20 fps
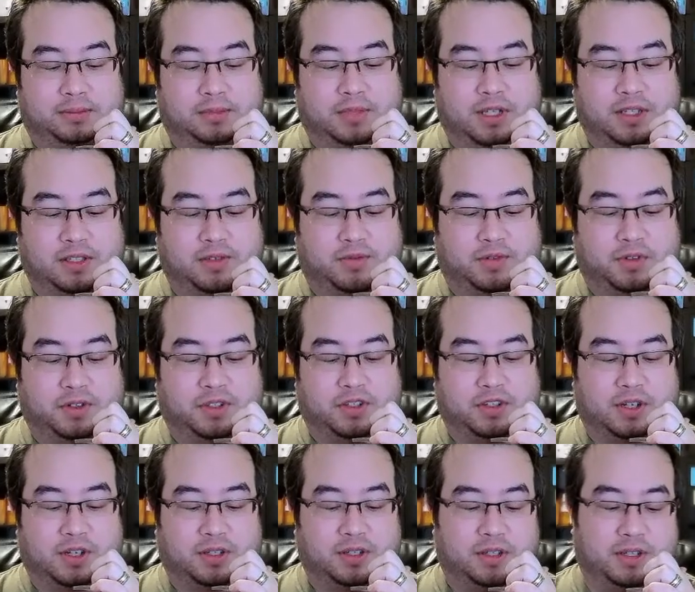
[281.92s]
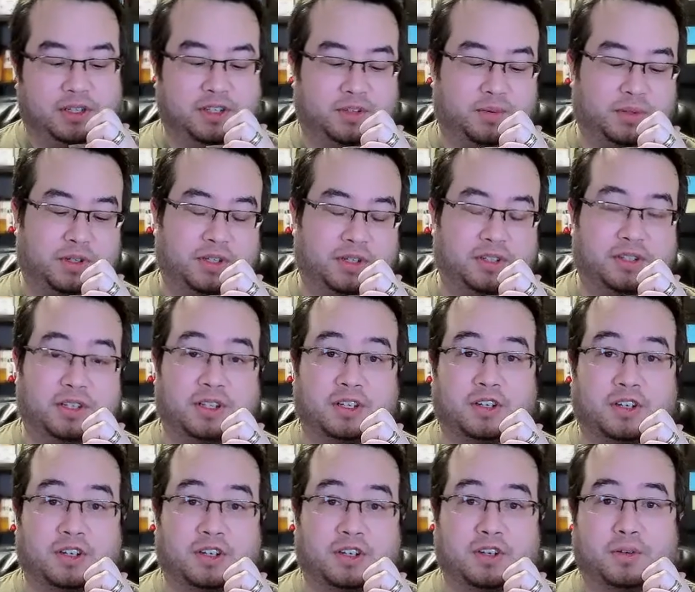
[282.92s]
as if fully ejected. On this one, you can see like
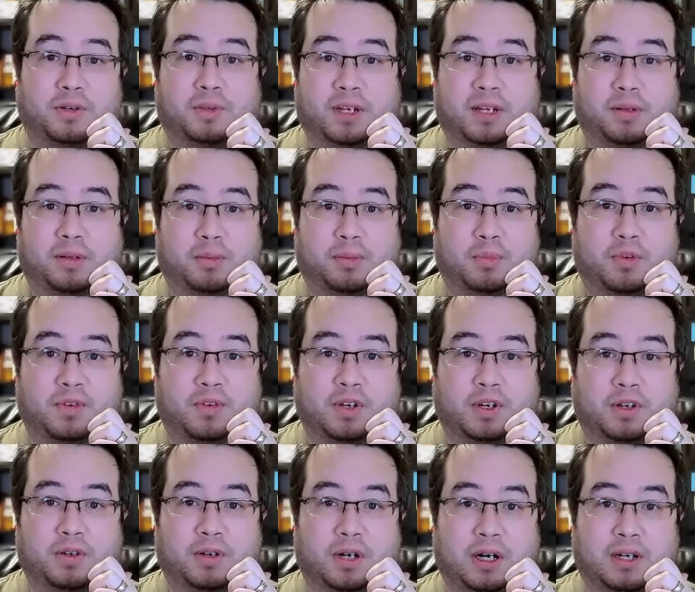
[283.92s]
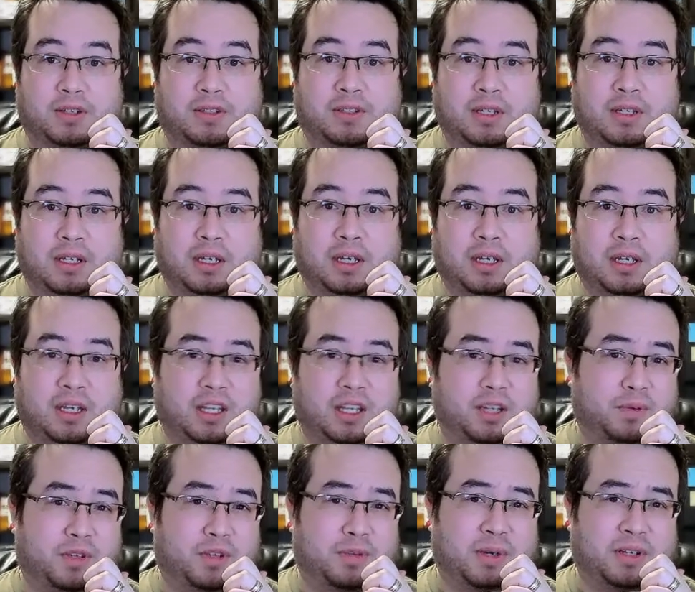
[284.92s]
a green line like moving across. And they're
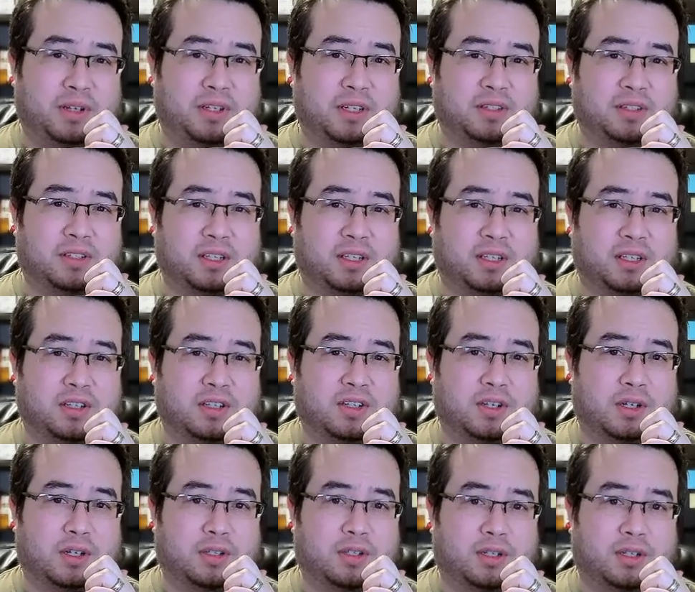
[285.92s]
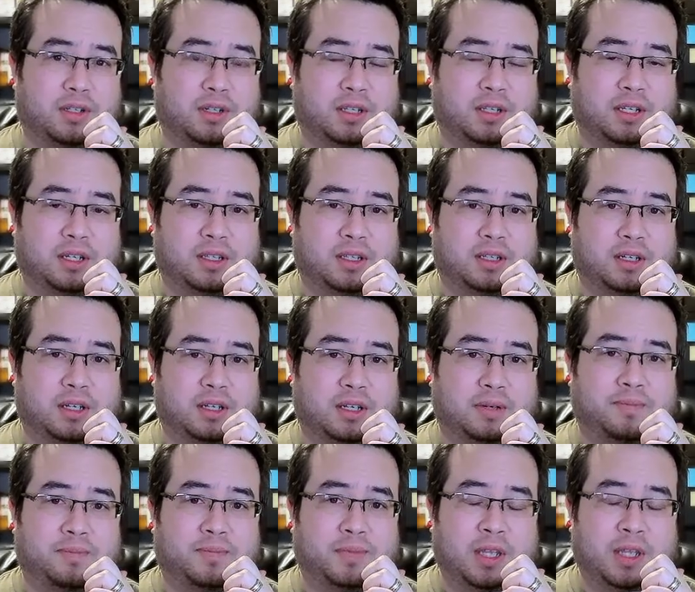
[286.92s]
both about 10-second injection at the end of the day.
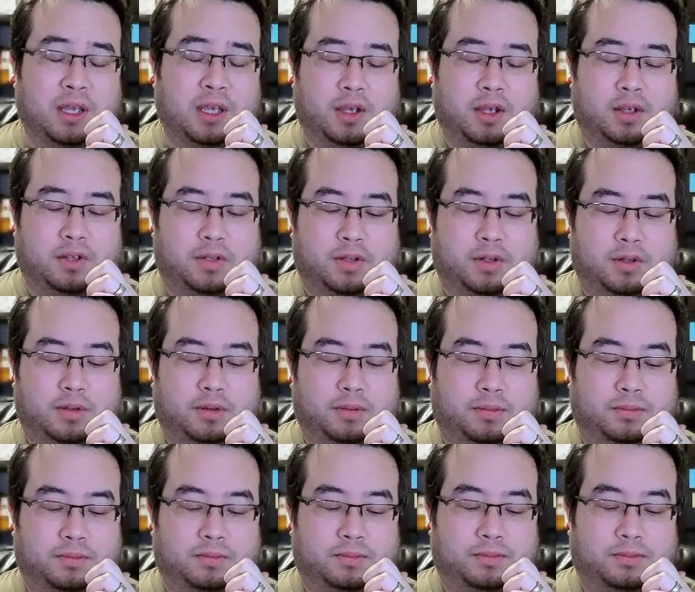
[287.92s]
So